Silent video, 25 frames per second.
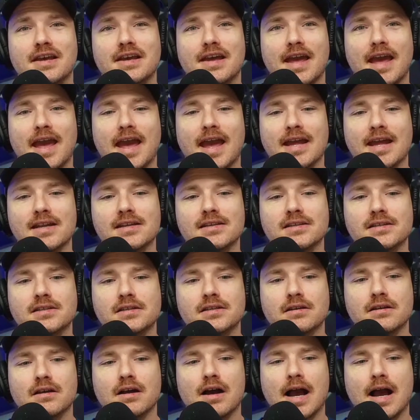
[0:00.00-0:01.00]
And
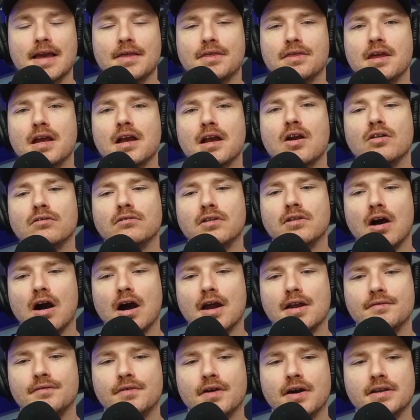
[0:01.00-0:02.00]
I think a lot
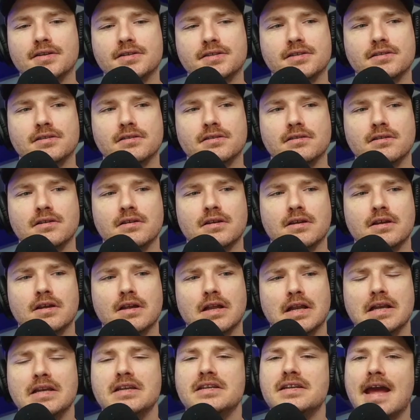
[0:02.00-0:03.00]
of us
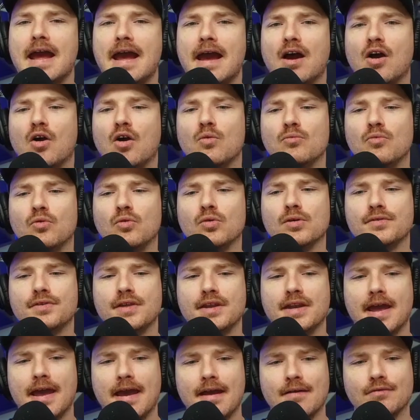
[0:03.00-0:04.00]
now more
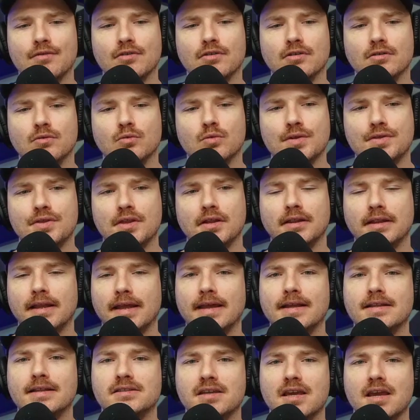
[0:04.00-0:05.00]
than ever with the
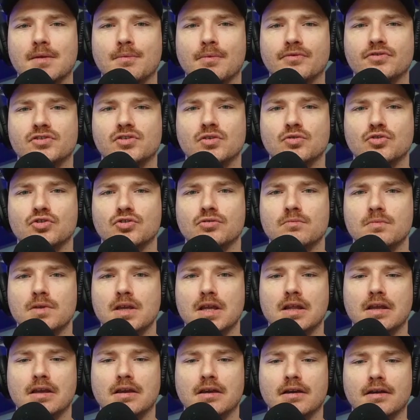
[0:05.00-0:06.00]
landscape of social
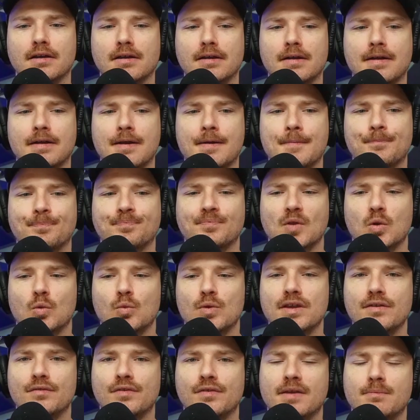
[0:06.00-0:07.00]
media, yeah.
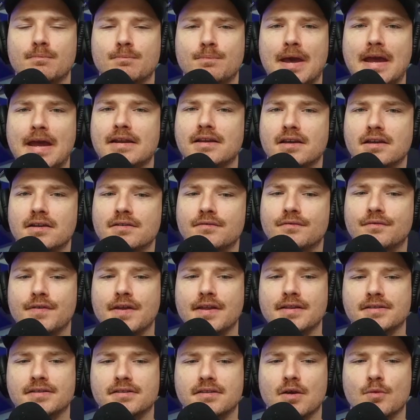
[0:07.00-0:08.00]
we've been
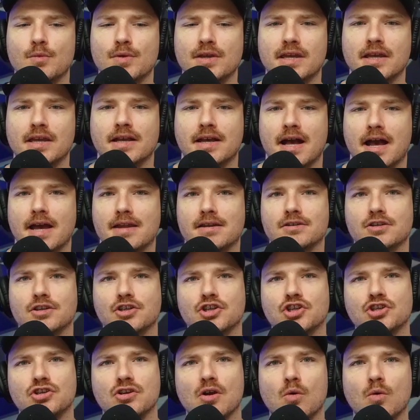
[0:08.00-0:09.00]
convinced that we can kind of just
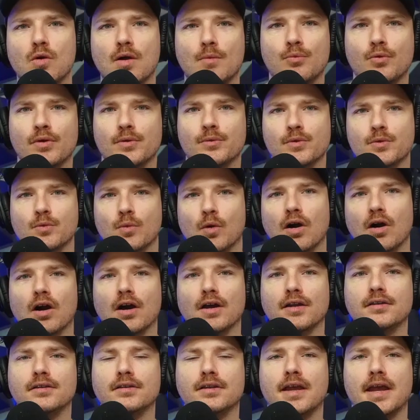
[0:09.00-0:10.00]
show up when we
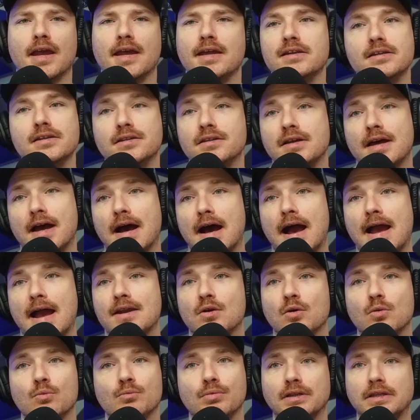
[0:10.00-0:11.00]
want. And I
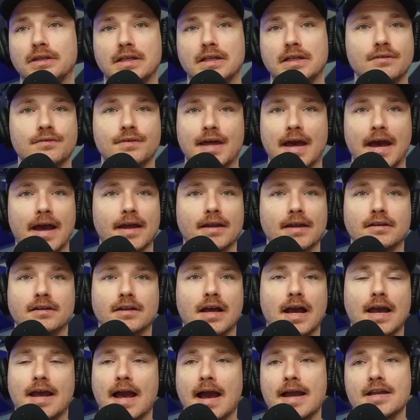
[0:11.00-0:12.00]
don't believe that.
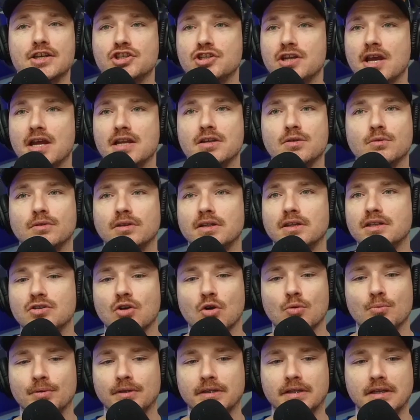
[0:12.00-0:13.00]
I, I genuinely
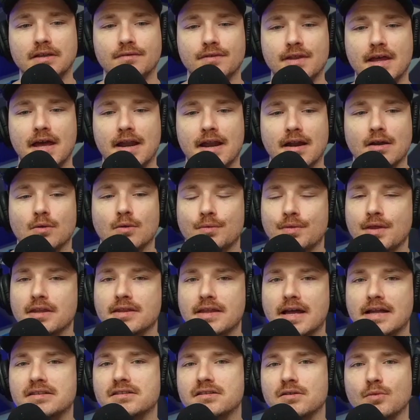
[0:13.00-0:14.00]
don't believe that. I don't think
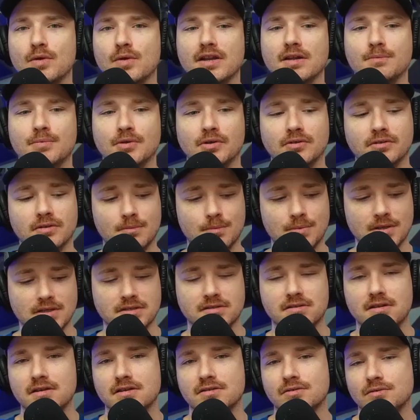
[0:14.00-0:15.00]
that's the way to build a
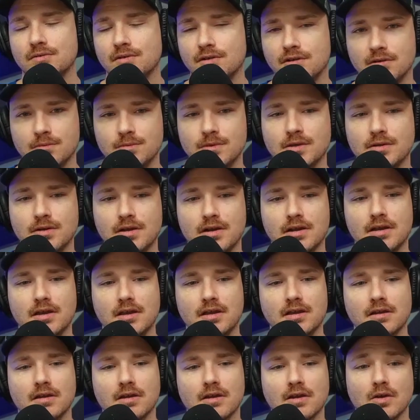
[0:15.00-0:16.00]
business or a
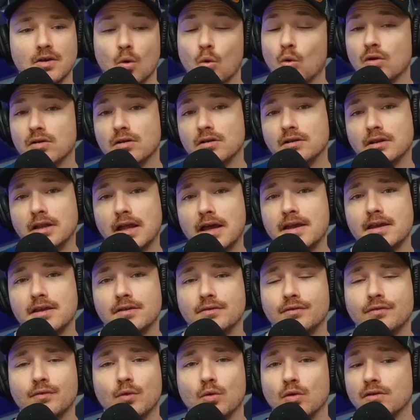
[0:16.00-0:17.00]
community or a
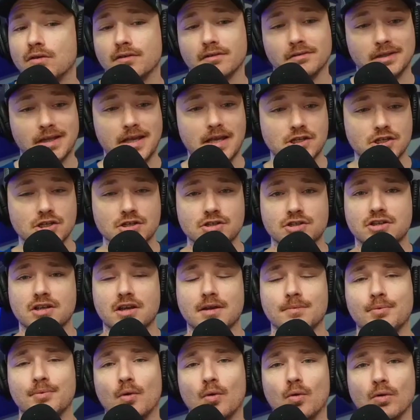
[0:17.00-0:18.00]
life or a
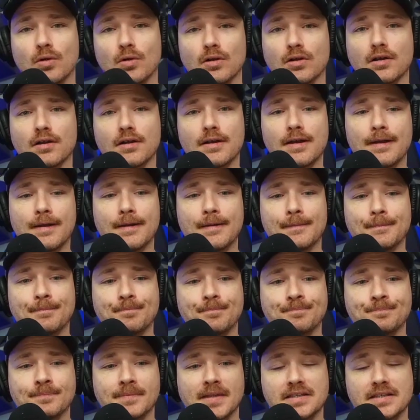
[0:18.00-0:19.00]
relationship or
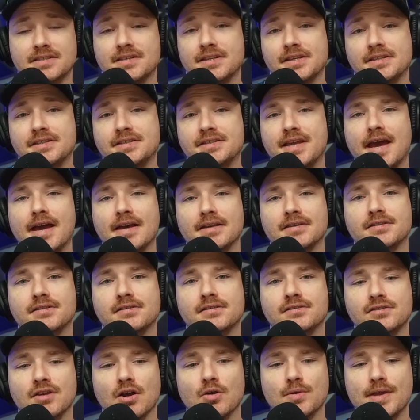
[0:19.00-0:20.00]
success.
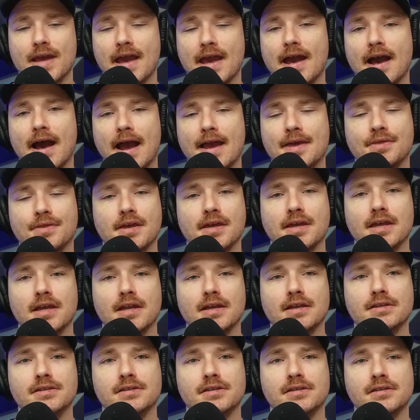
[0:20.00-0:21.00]
So yeah, I think it
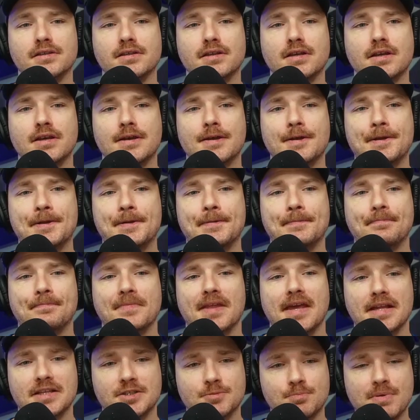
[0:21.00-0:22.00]
is
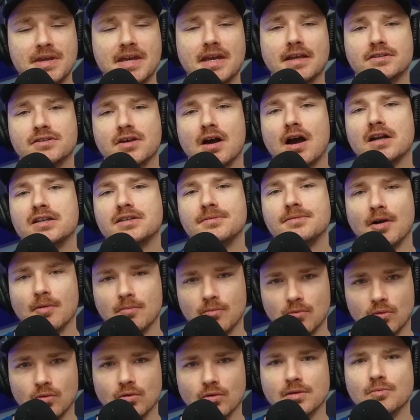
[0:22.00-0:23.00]
it's being talked about
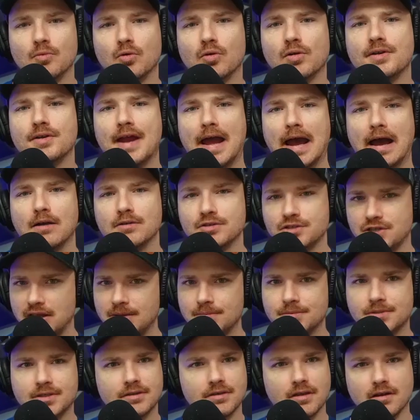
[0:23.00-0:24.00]
more and more now.
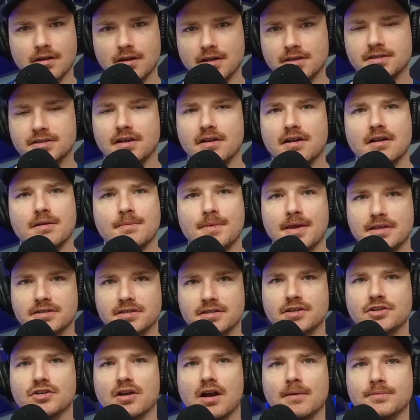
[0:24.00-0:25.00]
James Clear has done an
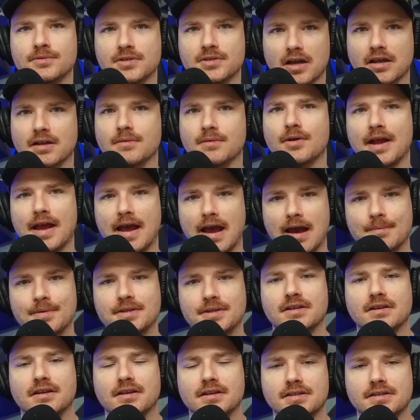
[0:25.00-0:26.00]
amazing job talking about
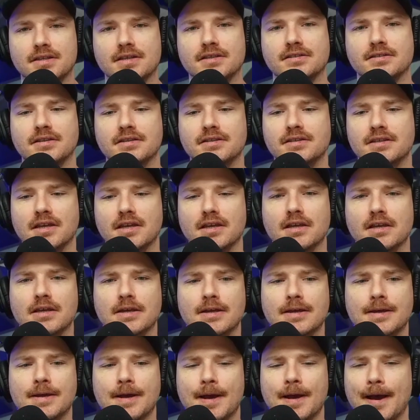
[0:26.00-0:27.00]
habits and consistency.
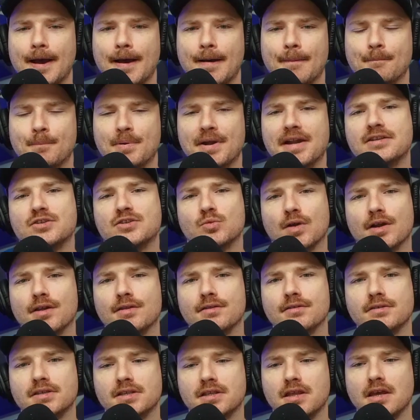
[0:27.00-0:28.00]
Um, but it's one of
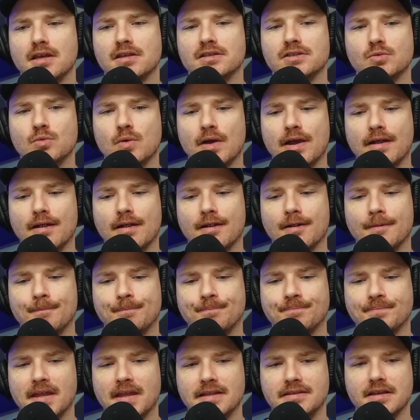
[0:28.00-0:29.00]
those things where
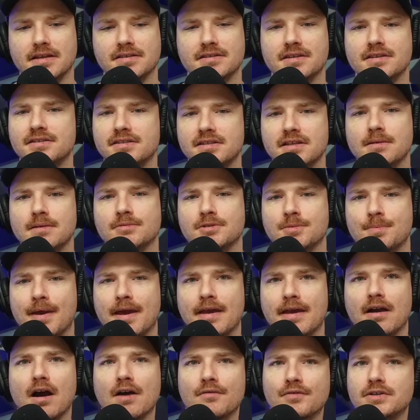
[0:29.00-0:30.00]
it doesn't seem to pay
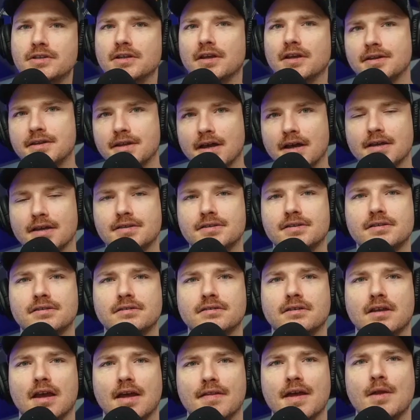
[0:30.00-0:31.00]
off until it does.
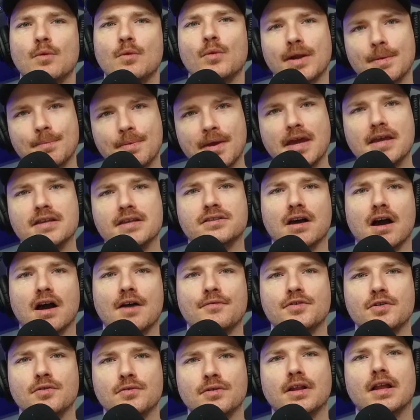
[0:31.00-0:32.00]
And then when it pays
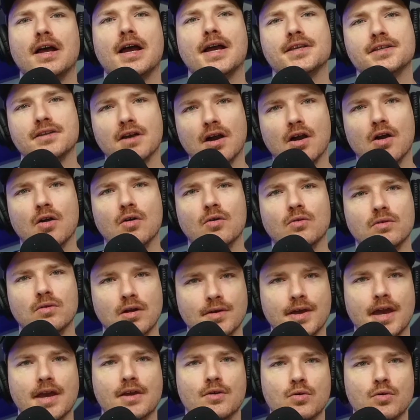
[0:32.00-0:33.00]
off, you realize, oh,
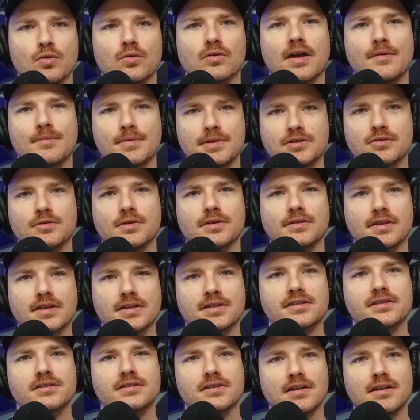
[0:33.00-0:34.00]
okay, cool. I've been doing
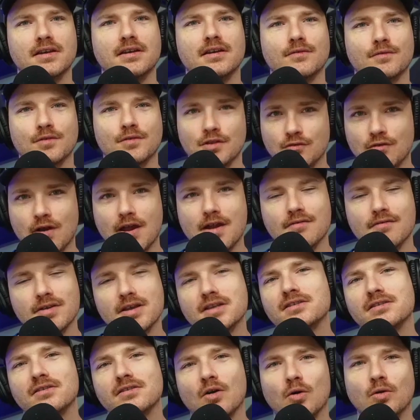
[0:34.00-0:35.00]
this for the right
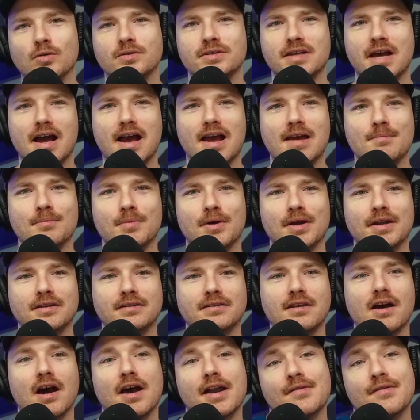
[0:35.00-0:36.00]
reason the whole time, but
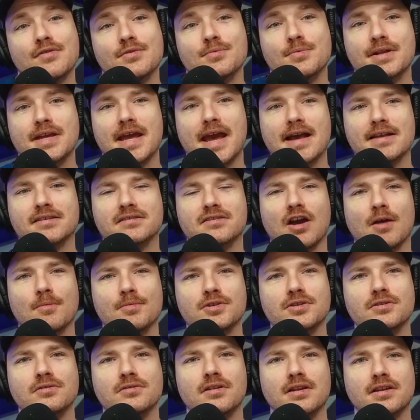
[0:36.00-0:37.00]
not everybody has the
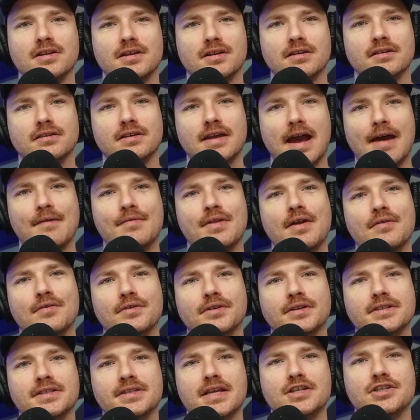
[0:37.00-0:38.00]
opportunity to have that
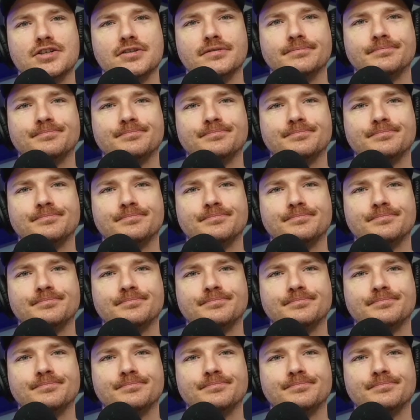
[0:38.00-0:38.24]
realization.